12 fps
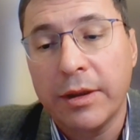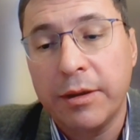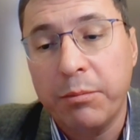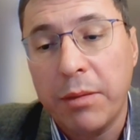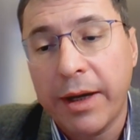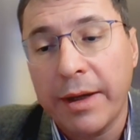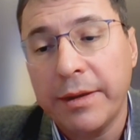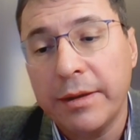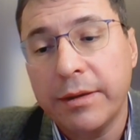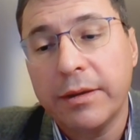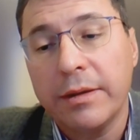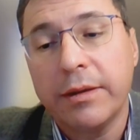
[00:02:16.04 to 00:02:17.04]

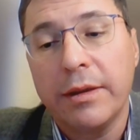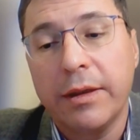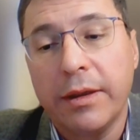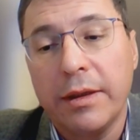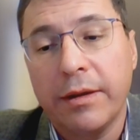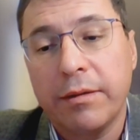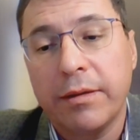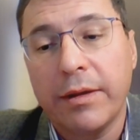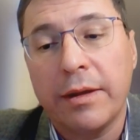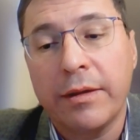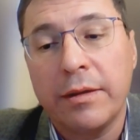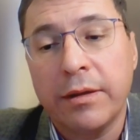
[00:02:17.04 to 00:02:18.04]
mining, and
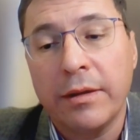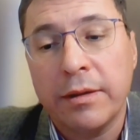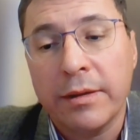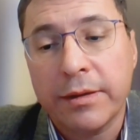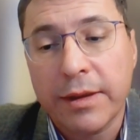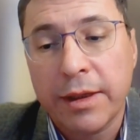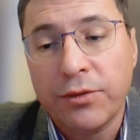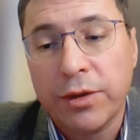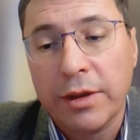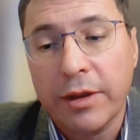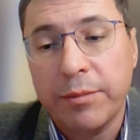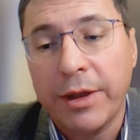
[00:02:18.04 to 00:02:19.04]
then site
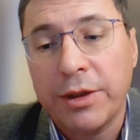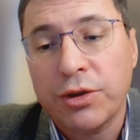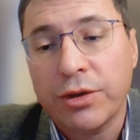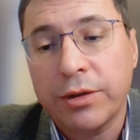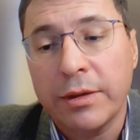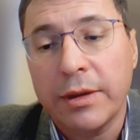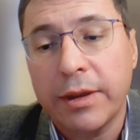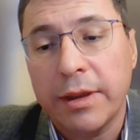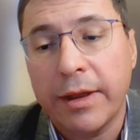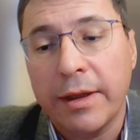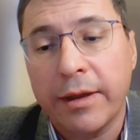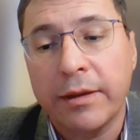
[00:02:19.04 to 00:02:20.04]
reclamation
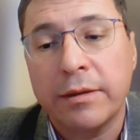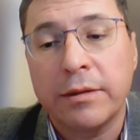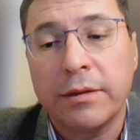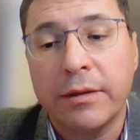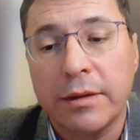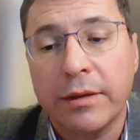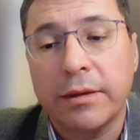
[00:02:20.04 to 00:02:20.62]
and